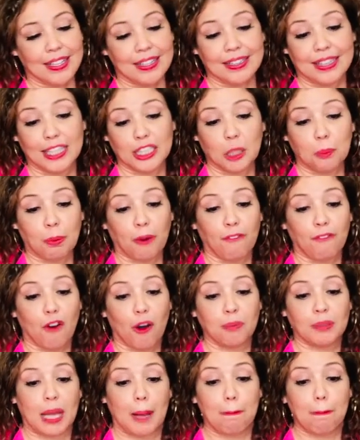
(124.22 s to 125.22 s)
Tito
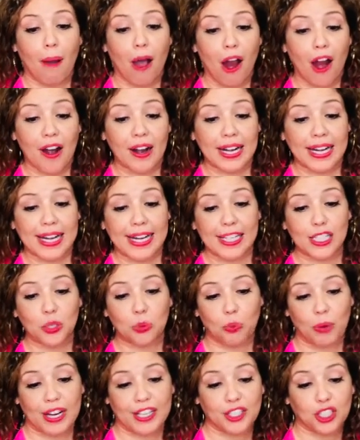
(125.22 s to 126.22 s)
performed at parties,
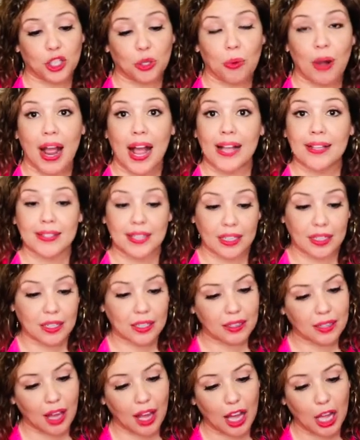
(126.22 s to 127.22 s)
restaurants, and
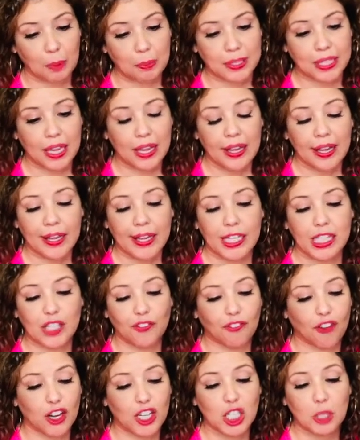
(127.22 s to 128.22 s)
clubs. His
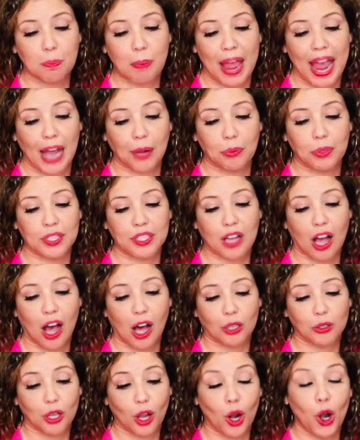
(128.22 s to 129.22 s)
first band was
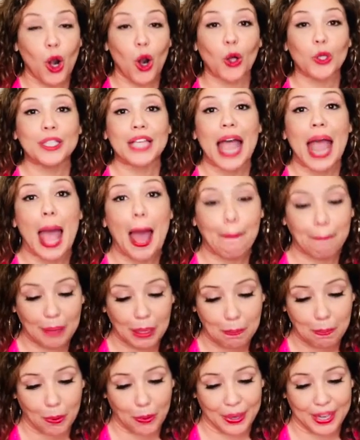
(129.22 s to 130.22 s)
called Los
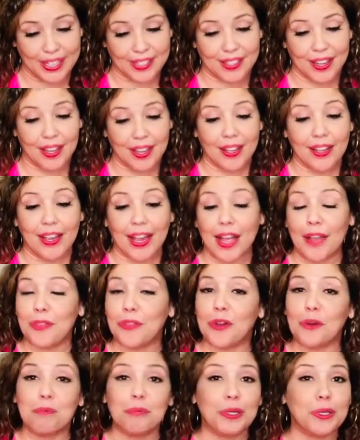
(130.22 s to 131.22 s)
Happy Boys, and
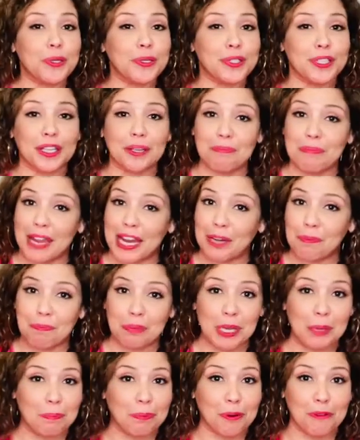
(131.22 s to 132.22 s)
their music made
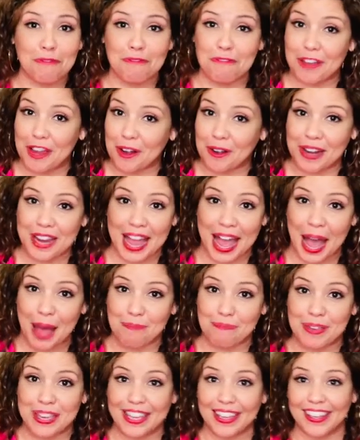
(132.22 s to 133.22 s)
people very
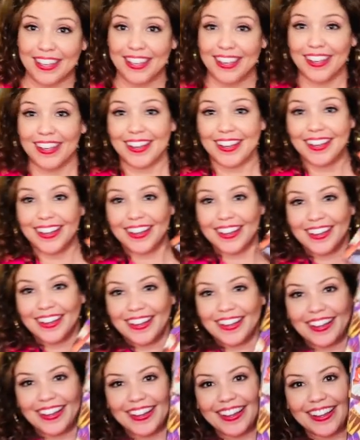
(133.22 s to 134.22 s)
happy.
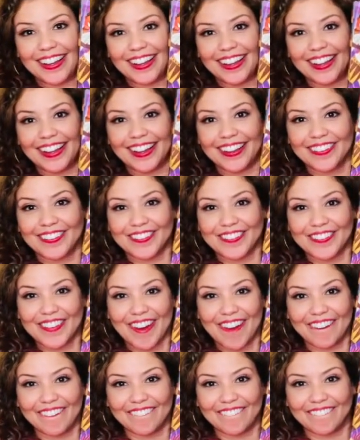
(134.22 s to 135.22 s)

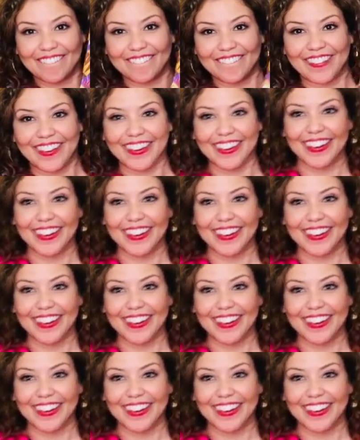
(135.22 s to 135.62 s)
Whoa.